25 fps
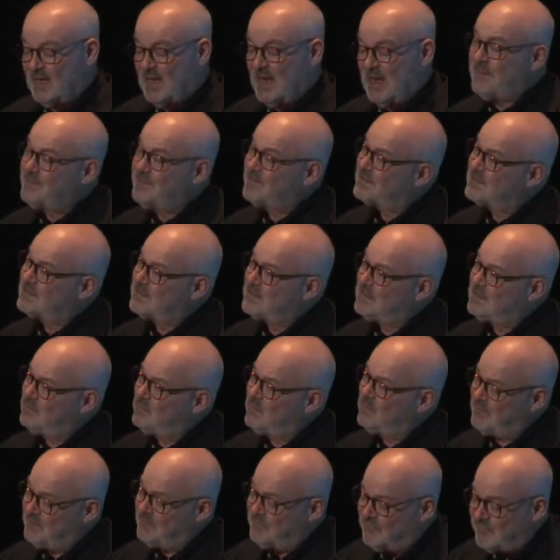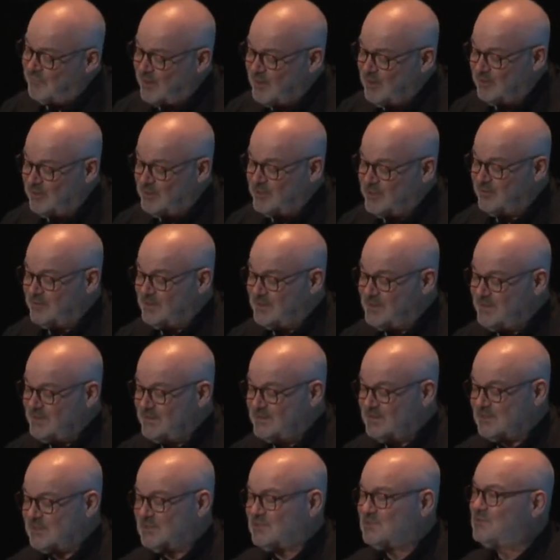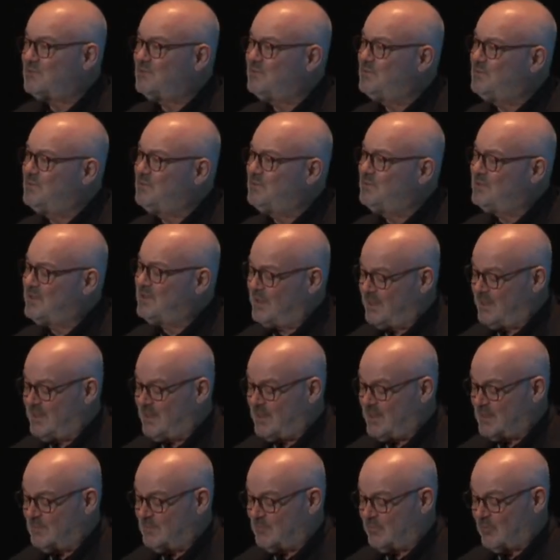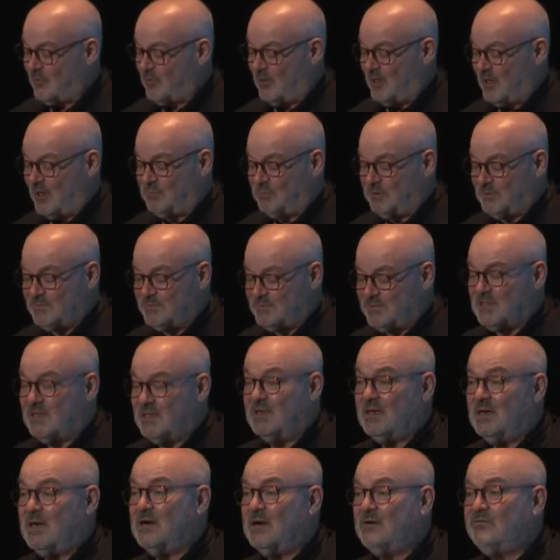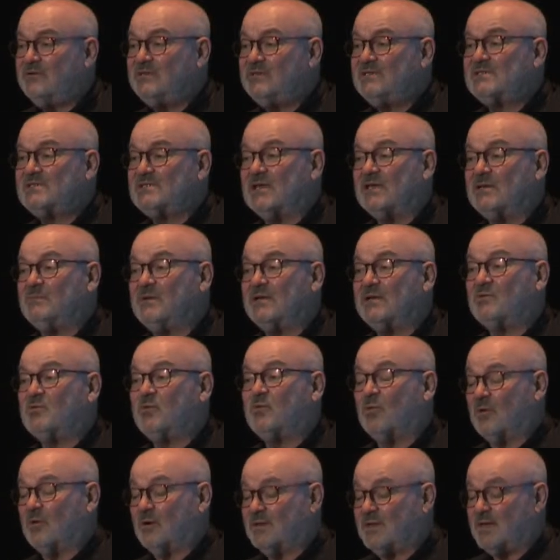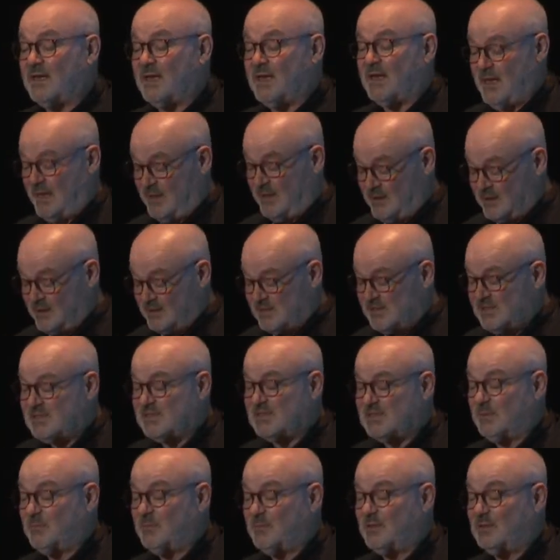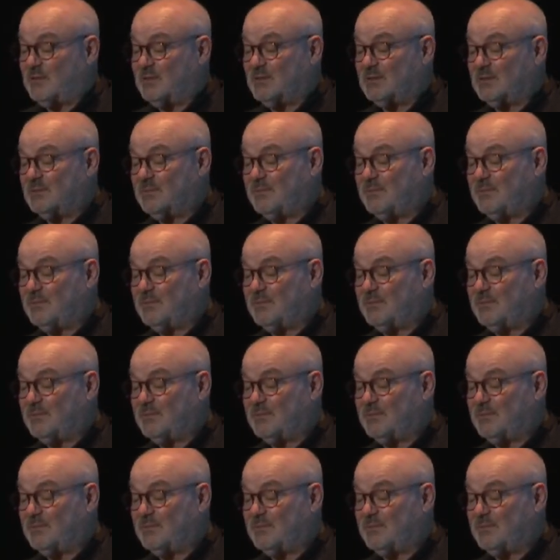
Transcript: And the Seaweed failure didn't soothe the Indian problems. Resentment toward the English simmered.